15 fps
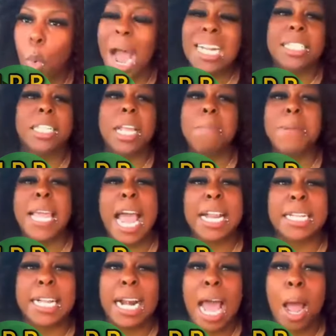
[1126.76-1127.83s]
Once him
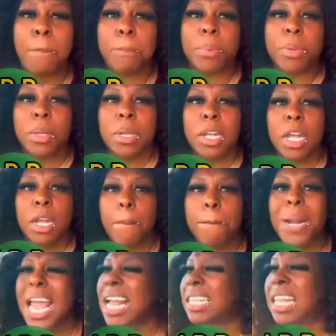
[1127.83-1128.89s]
get clapped,
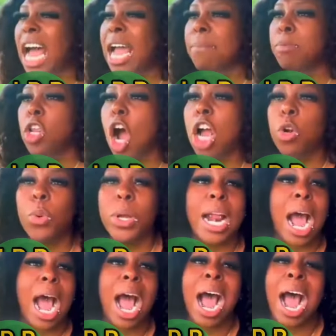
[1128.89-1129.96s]
playtime done
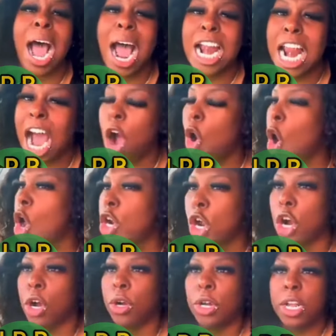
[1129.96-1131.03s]
with all our
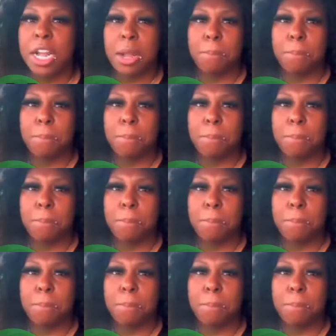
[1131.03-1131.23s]
no.